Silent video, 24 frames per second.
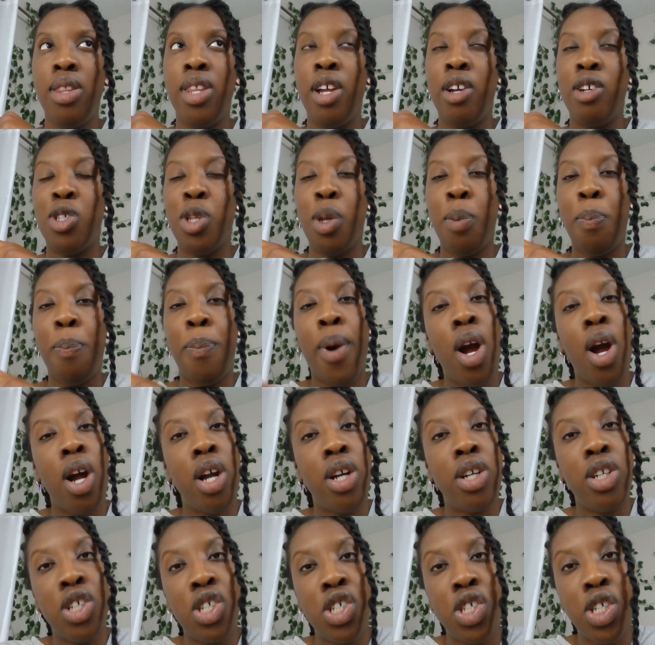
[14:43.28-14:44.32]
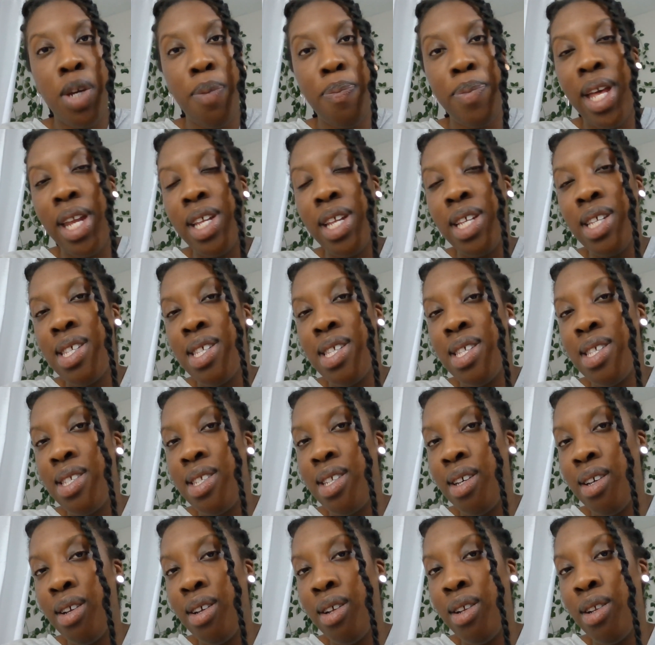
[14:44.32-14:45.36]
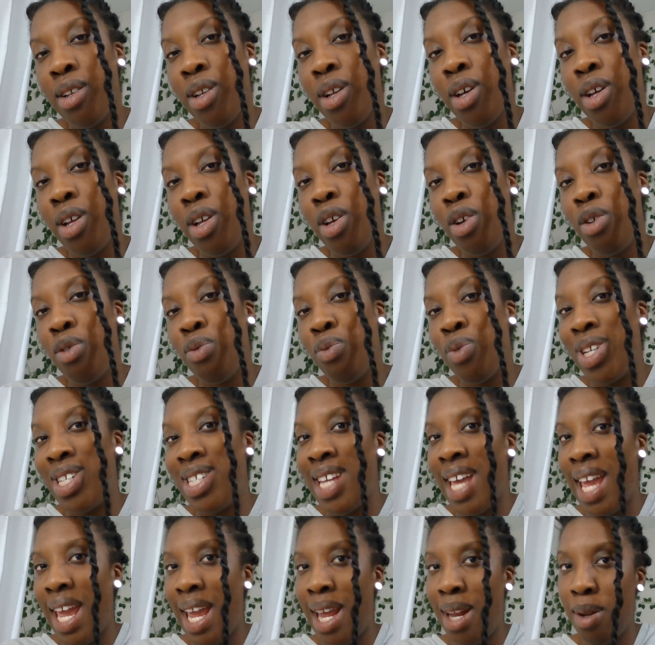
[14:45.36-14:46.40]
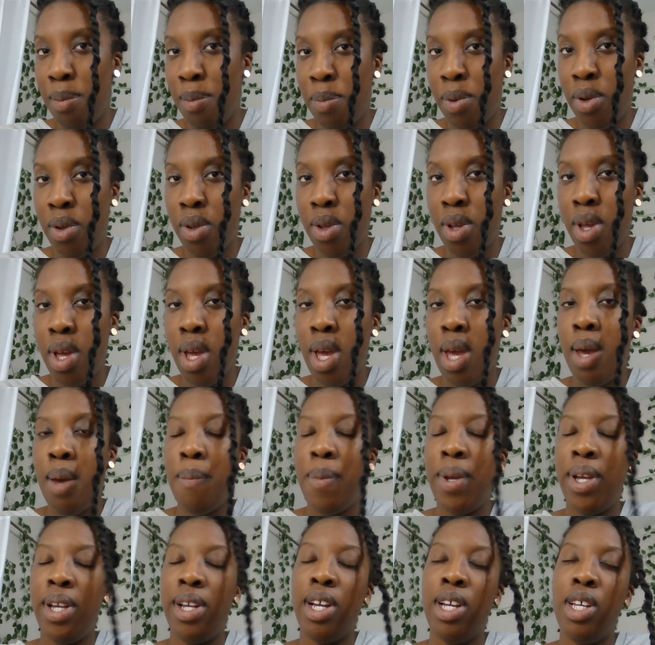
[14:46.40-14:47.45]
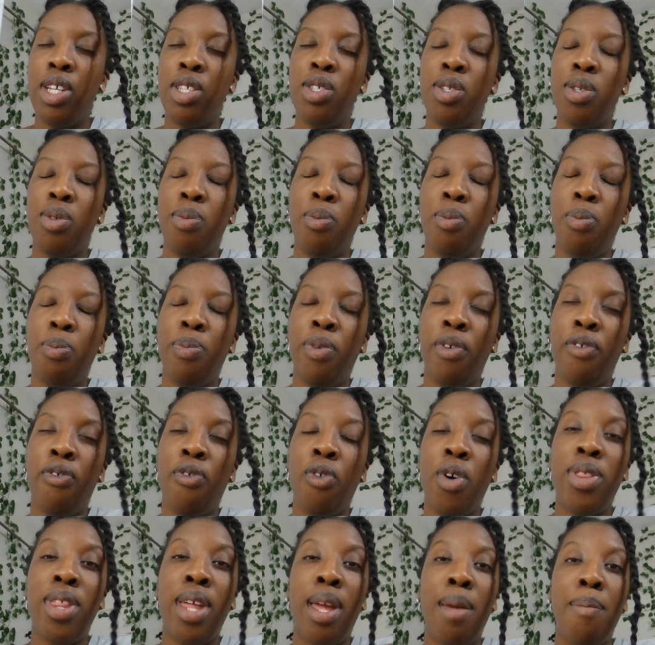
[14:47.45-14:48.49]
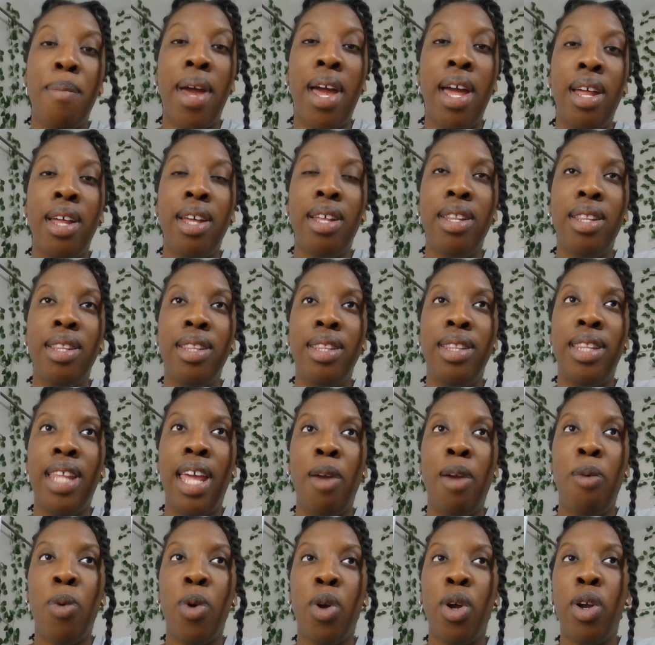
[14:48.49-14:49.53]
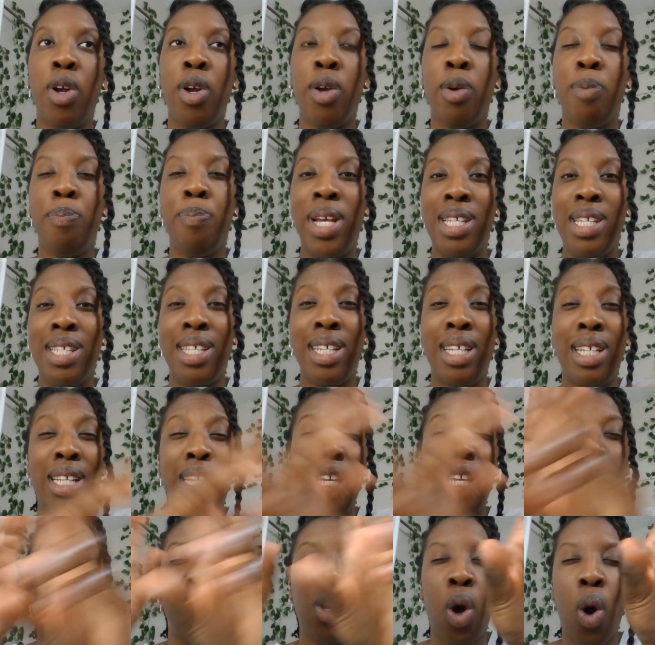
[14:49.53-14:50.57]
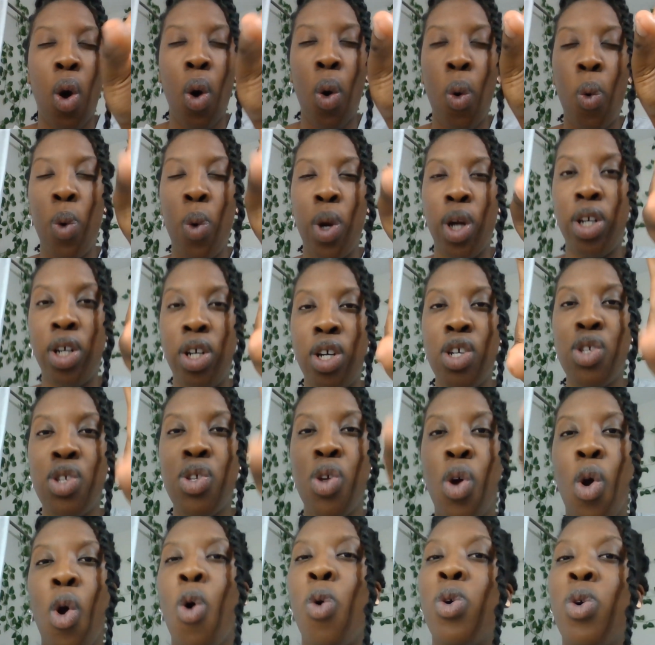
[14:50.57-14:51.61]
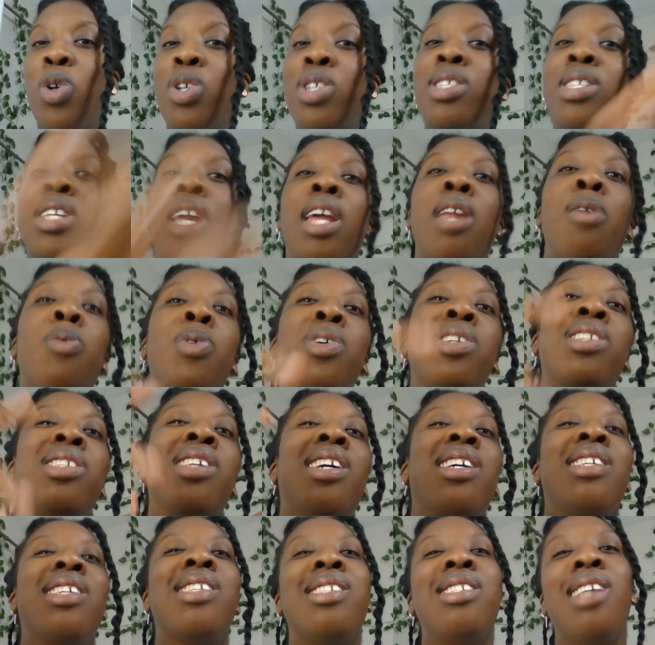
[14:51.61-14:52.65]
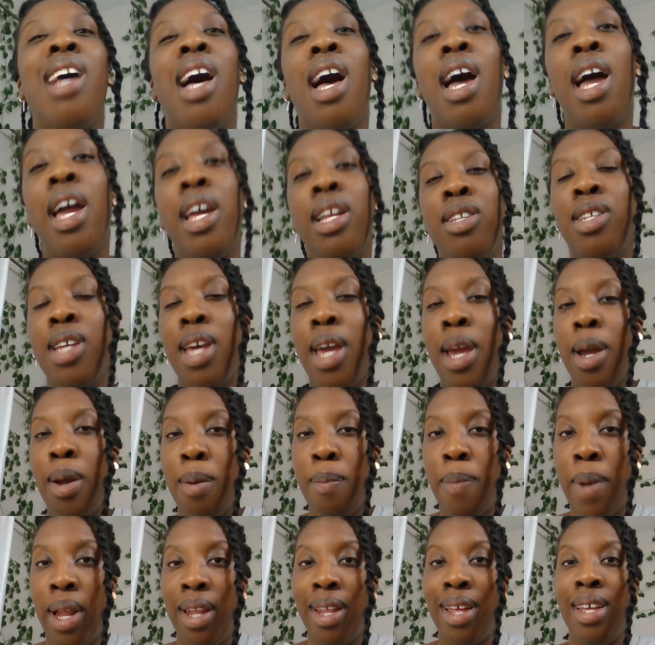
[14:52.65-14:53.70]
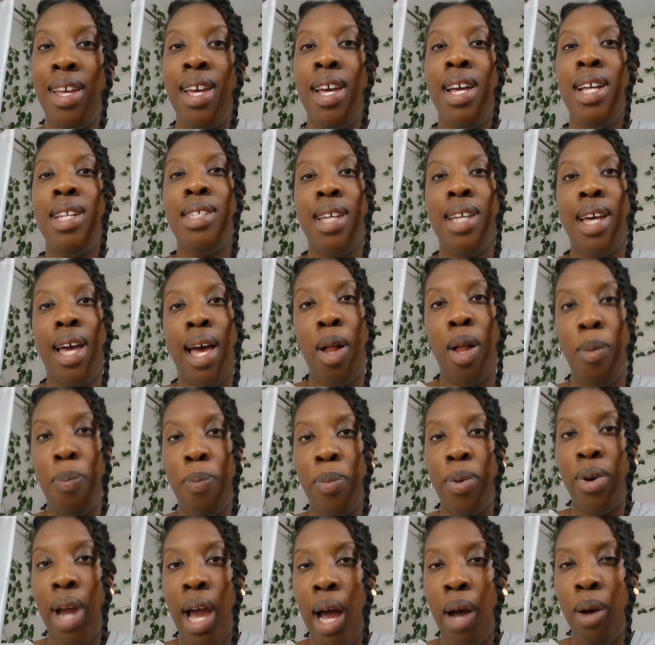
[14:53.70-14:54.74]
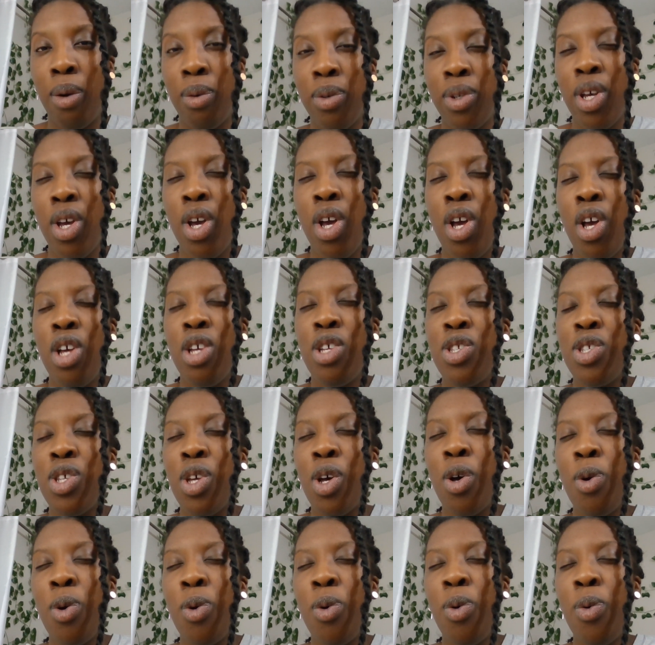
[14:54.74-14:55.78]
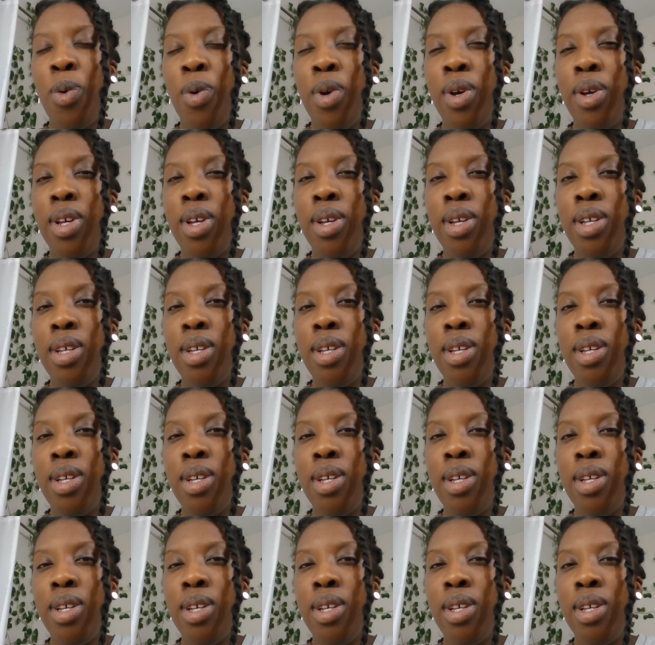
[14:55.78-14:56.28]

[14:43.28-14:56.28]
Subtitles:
there's a partnership that is still retainable, because before they met, they were basically co-workers, or ZAIN was assigned to Arabella to help her out. So